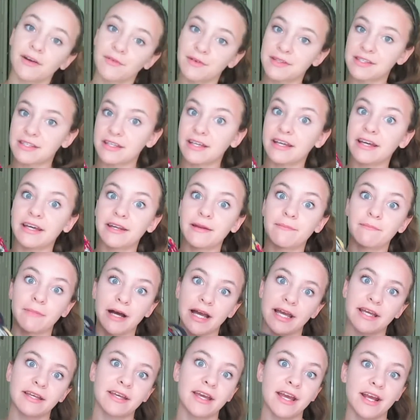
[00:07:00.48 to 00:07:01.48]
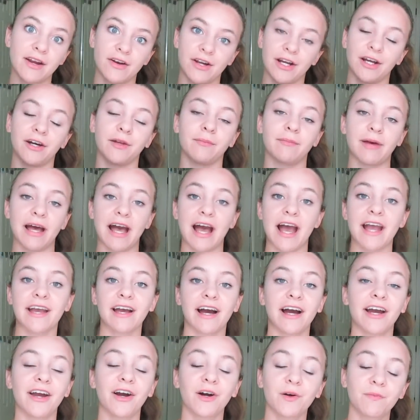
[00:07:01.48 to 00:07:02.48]
that was in my carry-on bag.
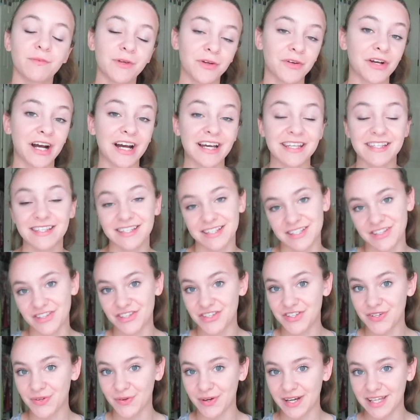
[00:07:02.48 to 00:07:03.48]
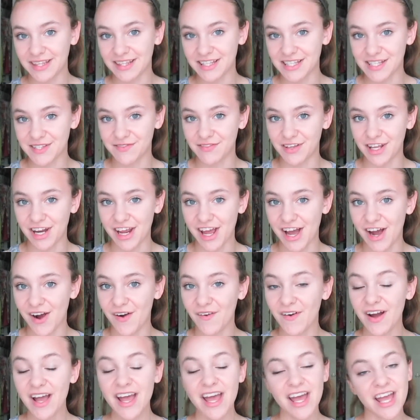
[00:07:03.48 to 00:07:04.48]
I hope you guys enjoyed this
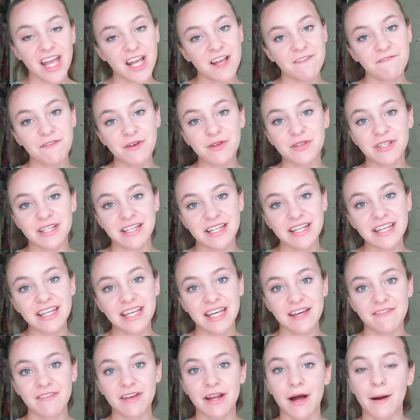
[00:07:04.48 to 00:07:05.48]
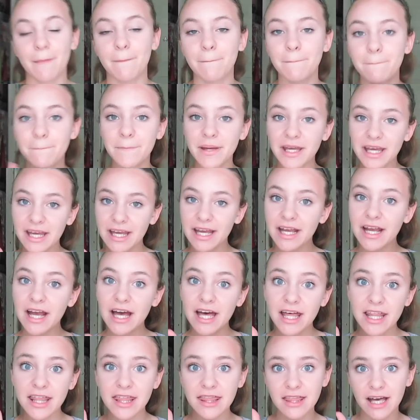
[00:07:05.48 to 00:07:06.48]
video. If you did, give it a big
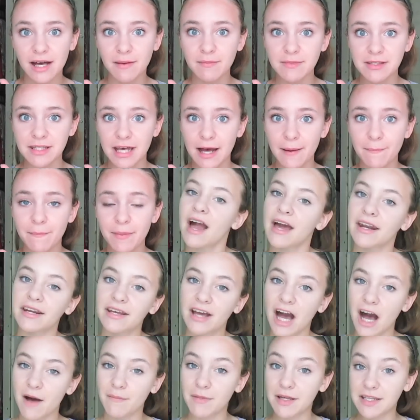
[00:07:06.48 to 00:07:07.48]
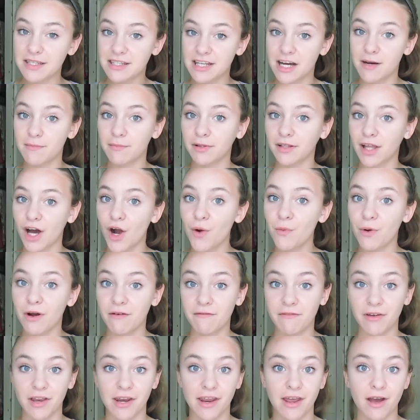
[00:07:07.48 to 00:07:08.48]
thumbs up and comment down below
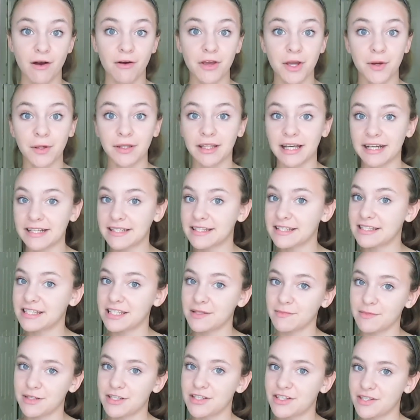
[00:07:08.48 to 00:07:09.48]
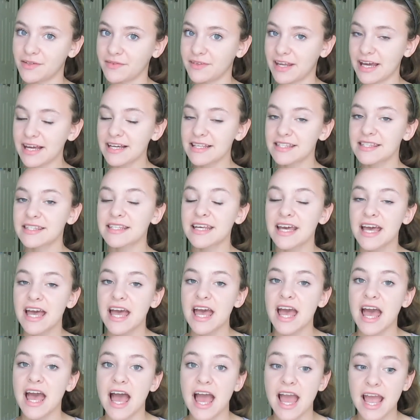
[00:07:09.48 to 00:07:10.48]
what video you would like to see me do next.
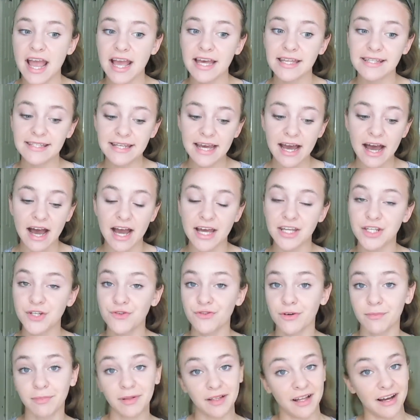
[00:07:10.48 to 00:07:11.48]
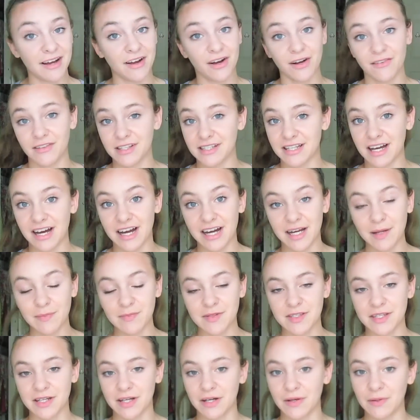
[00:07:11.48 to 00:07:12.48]
And yeah, I do reply all the
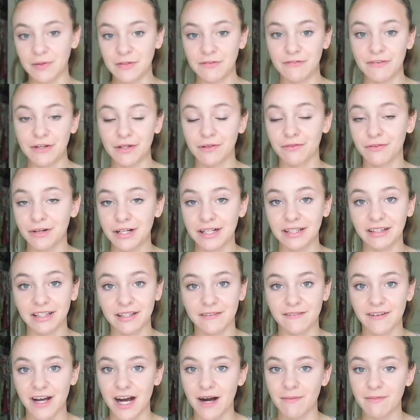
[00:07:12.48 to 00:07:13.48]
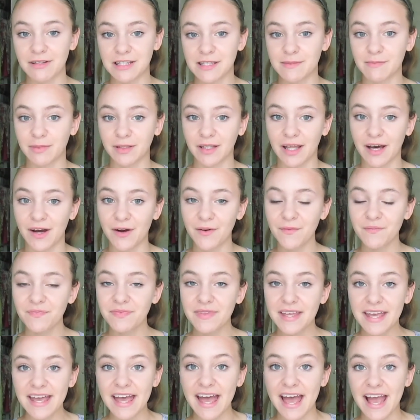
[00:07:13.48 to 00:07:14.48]
time, so feel free to leave comments below
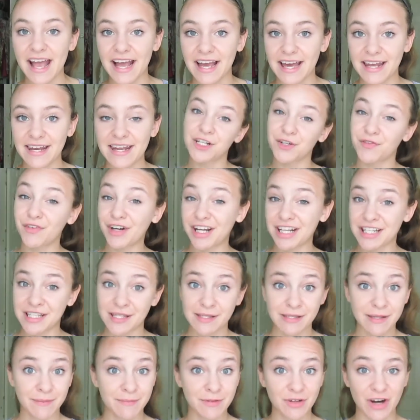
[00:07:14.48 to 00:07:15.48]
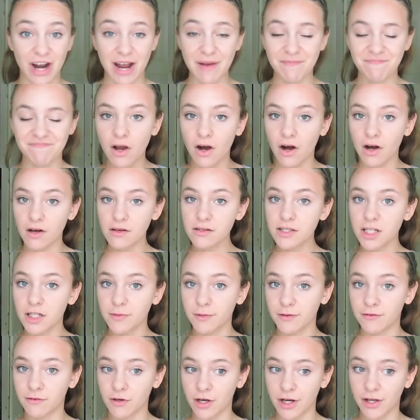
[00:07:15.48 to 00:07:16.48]
and don't forget to subscribe.
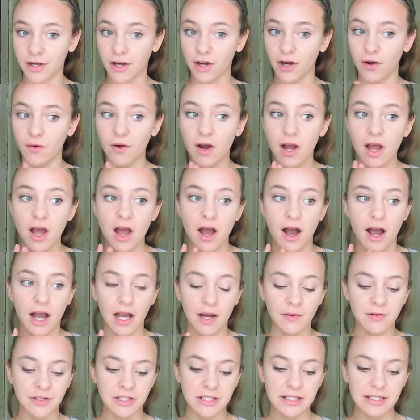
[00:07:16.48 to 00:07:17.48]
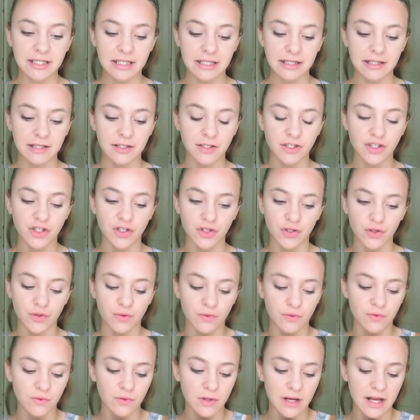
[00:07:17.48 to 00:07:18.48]
Also, before I go, I would just like
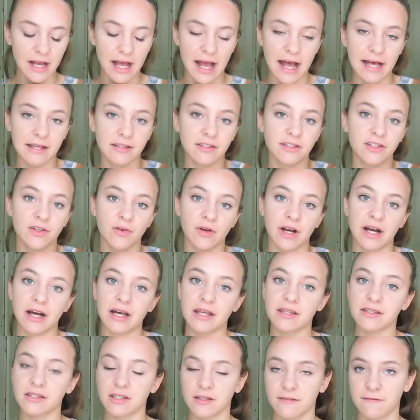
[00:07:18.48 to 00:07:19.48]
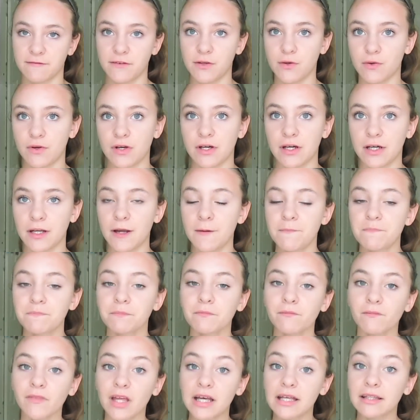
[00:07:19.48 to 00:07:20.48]
to ask you guys if you could
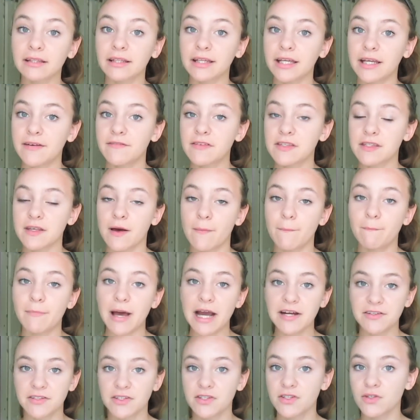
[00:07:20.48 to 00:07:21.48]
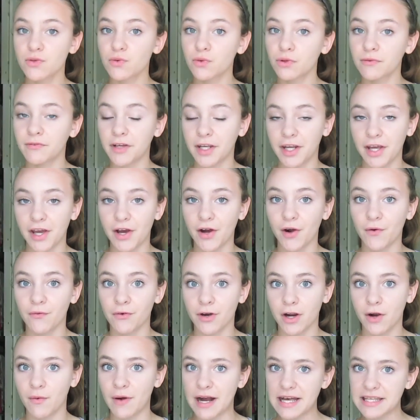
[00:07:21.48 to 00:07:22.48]
leave some back to school video
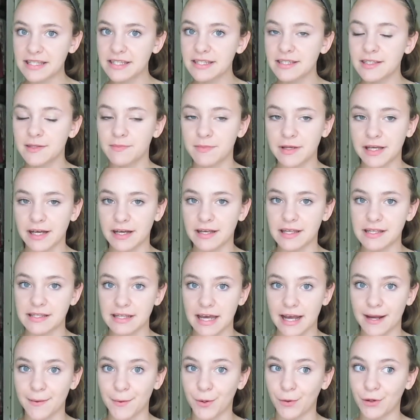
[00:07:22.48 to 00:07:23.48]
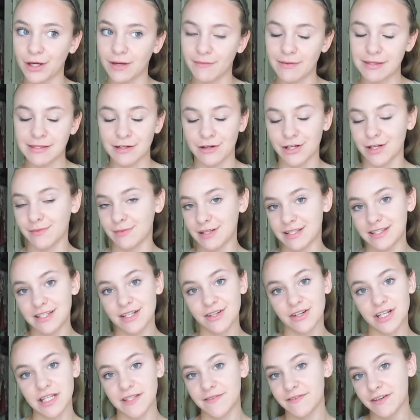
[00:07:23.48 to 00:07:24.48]
requests because I'm going to be starting my
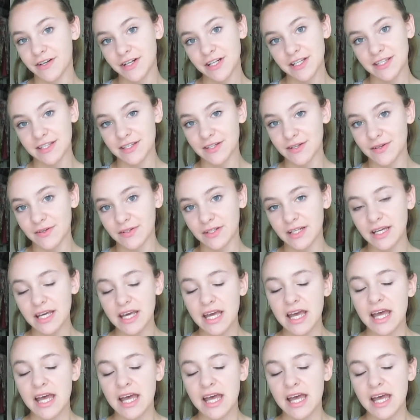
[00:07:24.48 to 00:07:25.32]
series very soon